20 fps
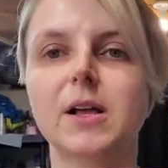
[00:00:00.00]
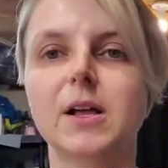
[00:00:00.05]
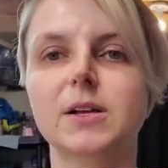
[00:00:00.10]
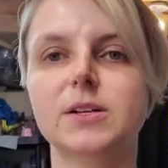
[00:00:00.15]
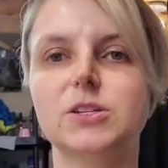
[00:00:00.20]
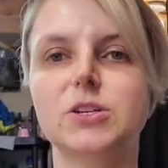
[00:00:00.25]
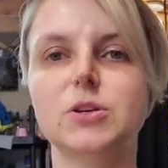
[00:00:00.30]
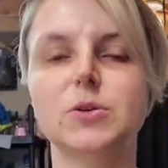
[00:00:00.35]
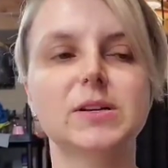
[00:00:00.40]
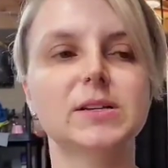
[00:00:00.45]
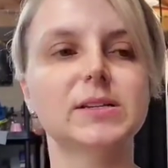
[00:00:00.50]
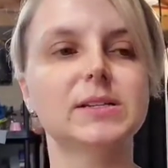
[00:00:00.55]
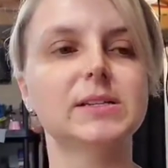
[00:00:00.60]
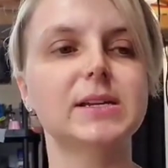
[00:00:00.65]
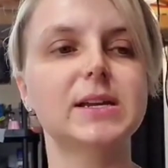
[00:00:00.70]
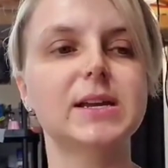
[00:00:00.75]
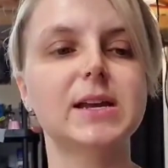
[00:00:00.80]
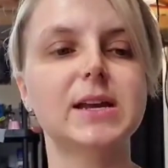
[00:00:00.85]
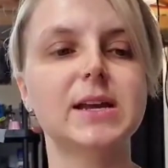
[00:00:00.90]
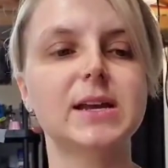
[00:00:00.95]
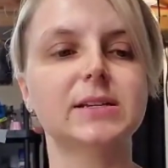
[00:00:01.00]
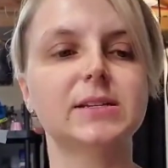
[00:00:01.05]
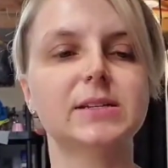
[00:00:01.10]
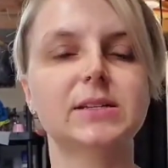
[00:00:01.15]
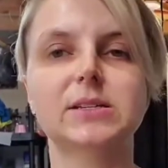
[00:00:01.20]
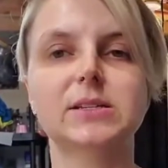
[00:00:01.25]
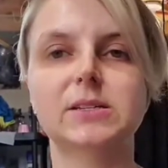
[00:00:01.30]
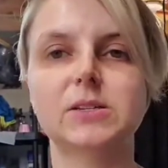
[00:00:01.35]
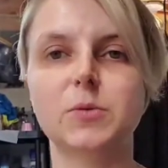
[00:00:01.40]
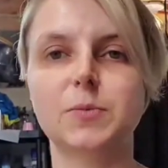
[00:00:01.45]
So you can see it's
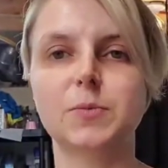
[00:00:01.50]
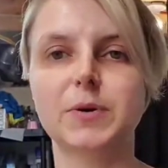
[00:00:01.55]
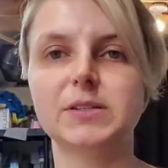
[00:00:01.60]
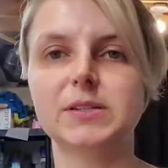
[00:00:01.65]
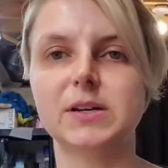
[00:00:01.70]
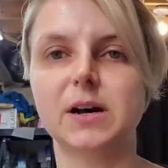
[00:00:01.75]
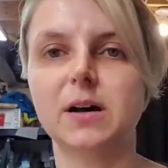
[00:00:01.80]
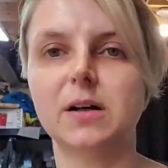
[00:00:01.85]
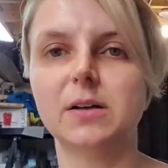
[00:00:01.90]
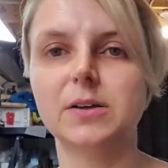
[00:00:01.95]
super dull.